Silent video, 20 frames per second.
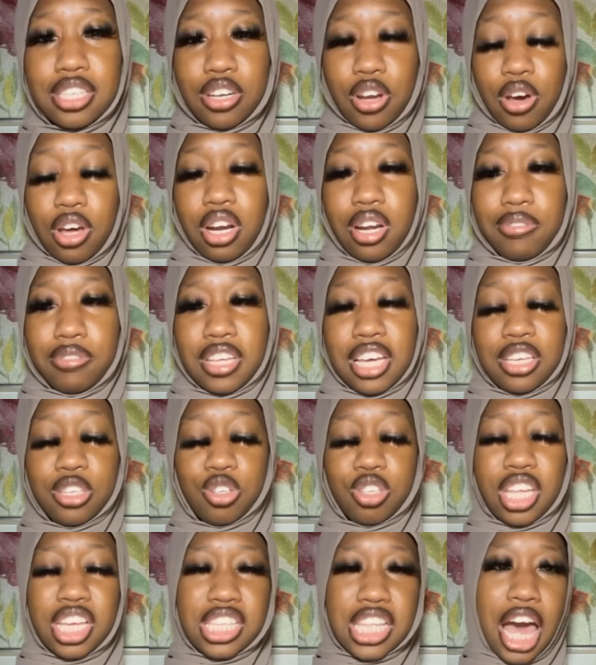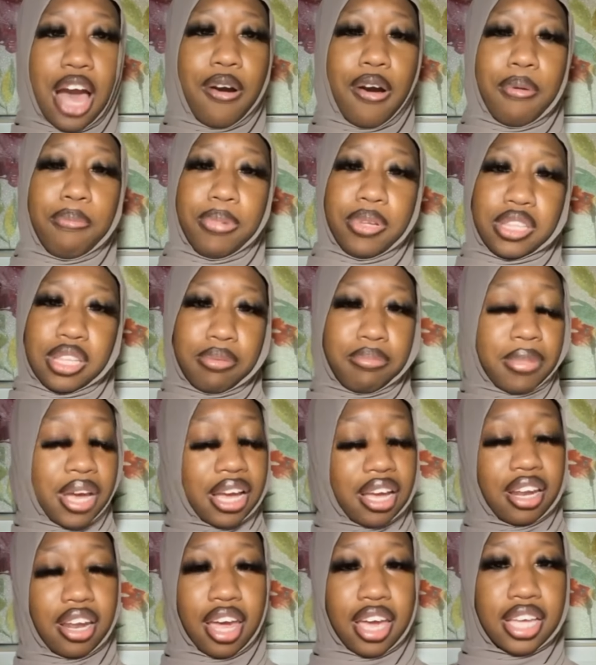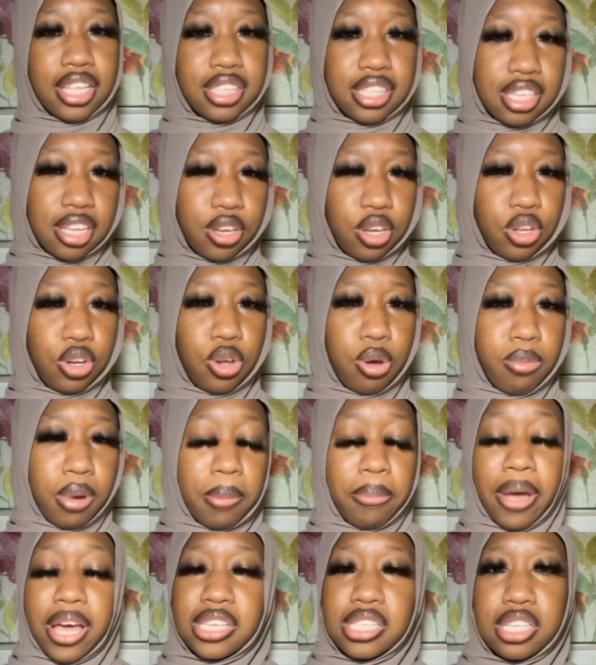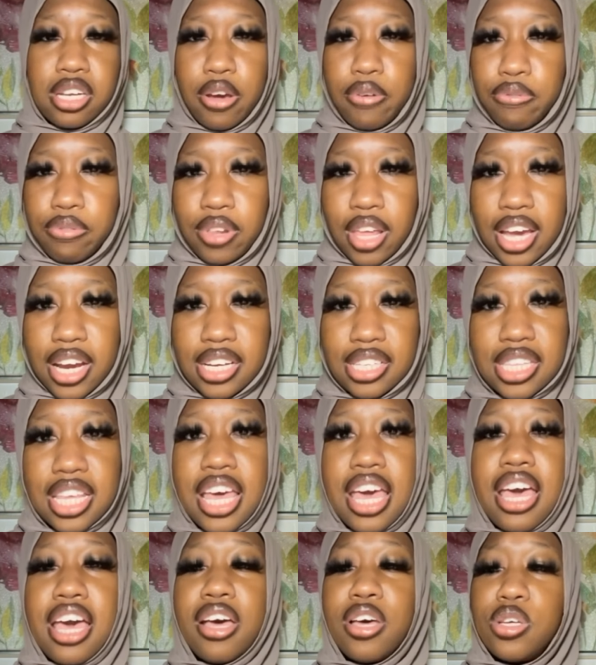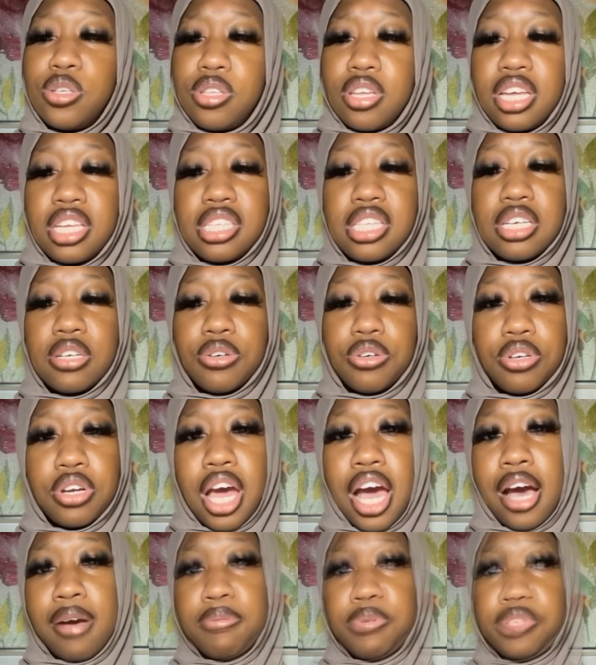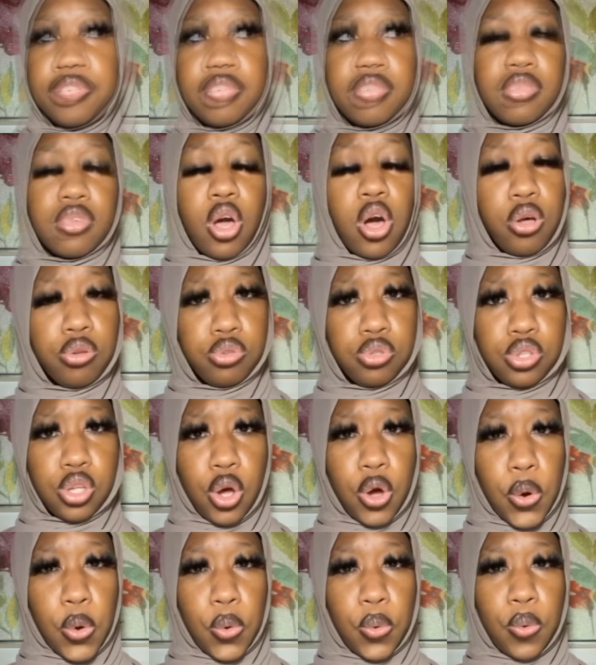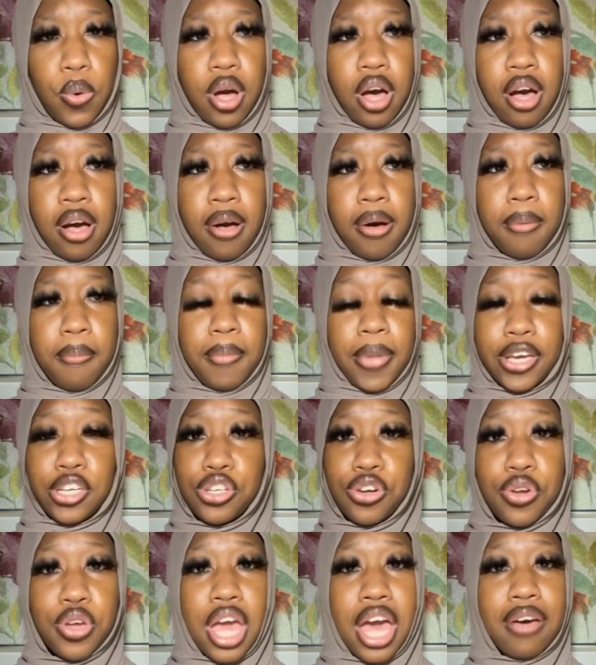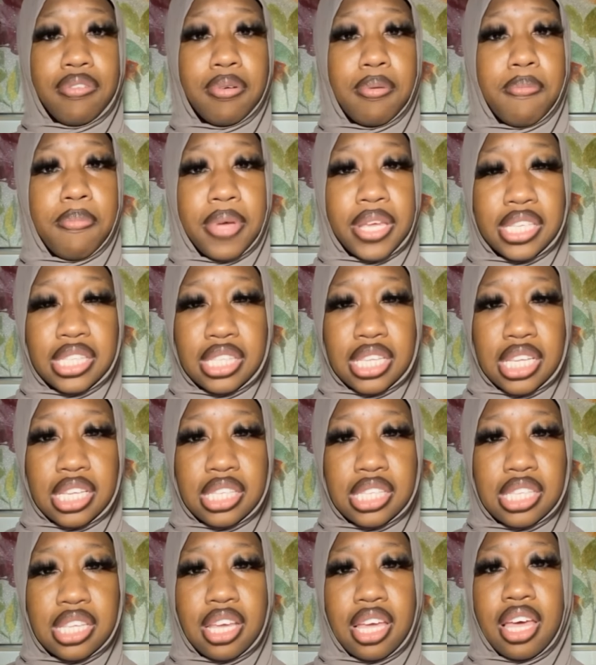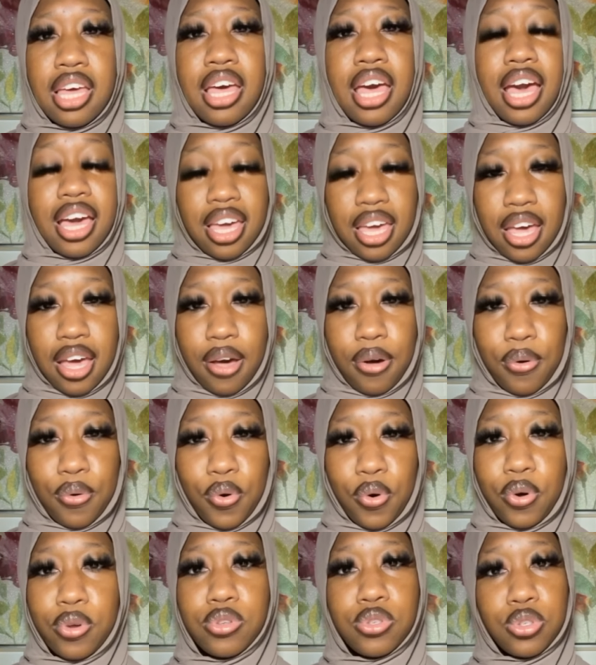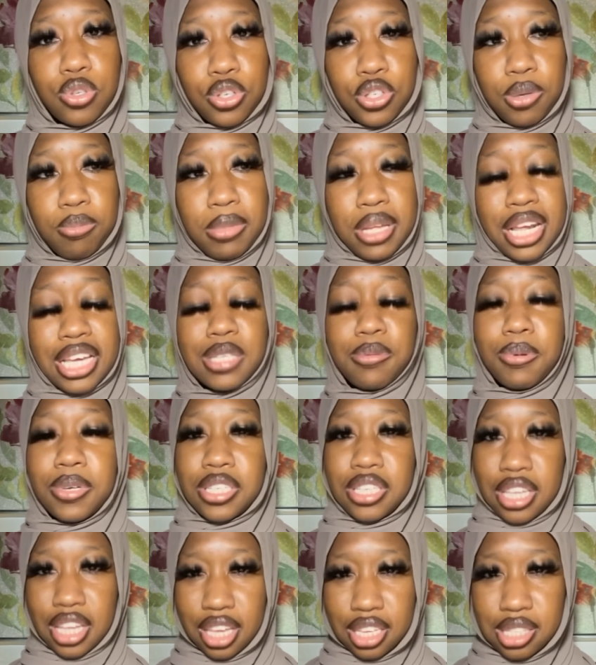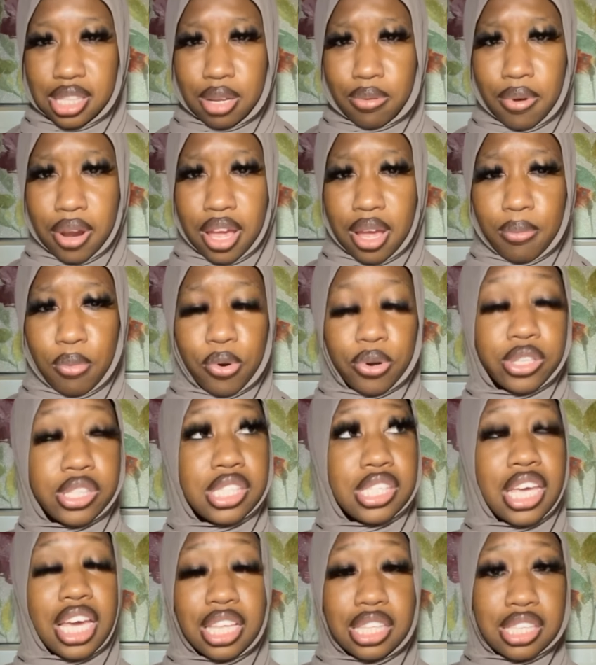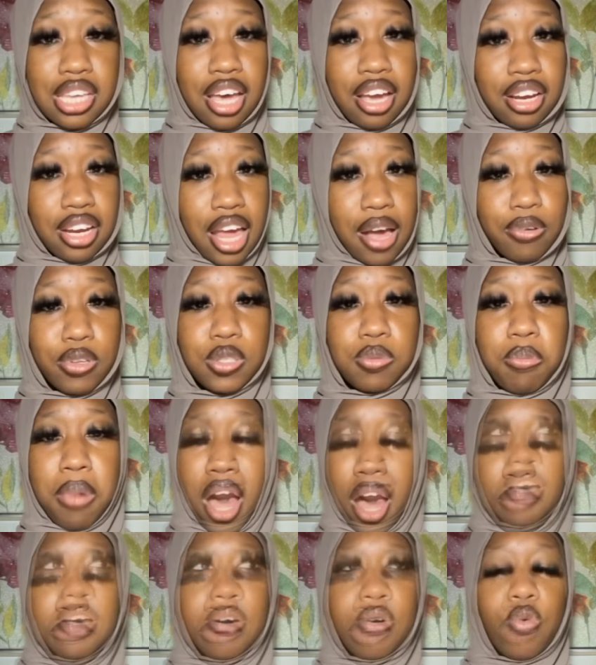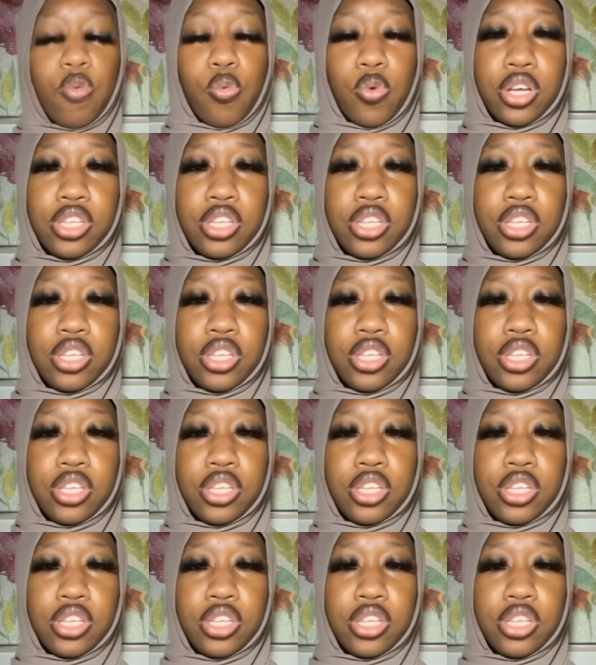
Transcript: and all of that. So that's how I built up my clientele, you know, by passing out flyers. So that's a good option. Also, make sure you have a business account on social media, especially Instagram or TikTok now is popping.